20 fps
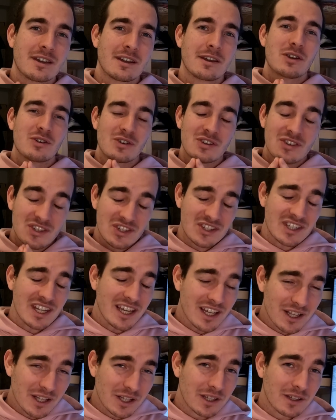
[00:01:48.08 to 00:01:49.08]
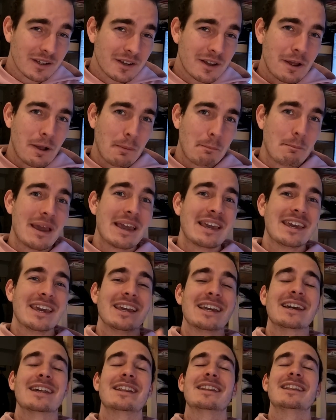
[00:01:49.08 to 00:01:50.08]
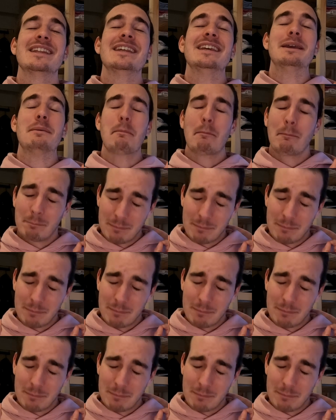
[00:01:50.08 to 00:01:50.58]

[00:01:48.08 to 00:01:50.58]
but you're still making the